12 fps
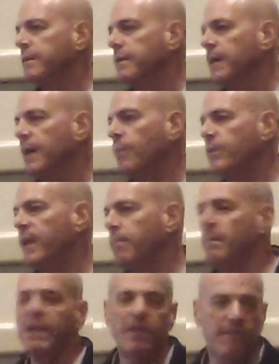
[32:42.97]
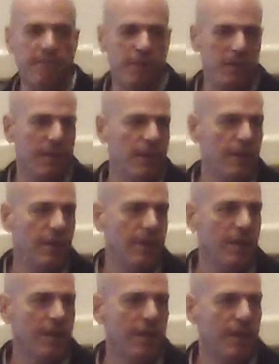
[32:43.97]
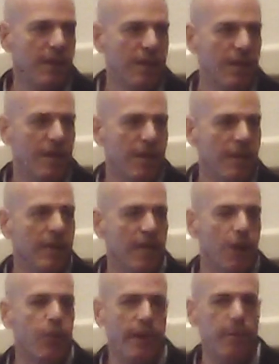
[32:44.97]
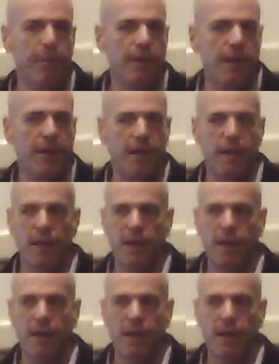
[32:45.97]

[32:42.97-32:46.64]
How would that be different? Yeah, quite a bit, eh?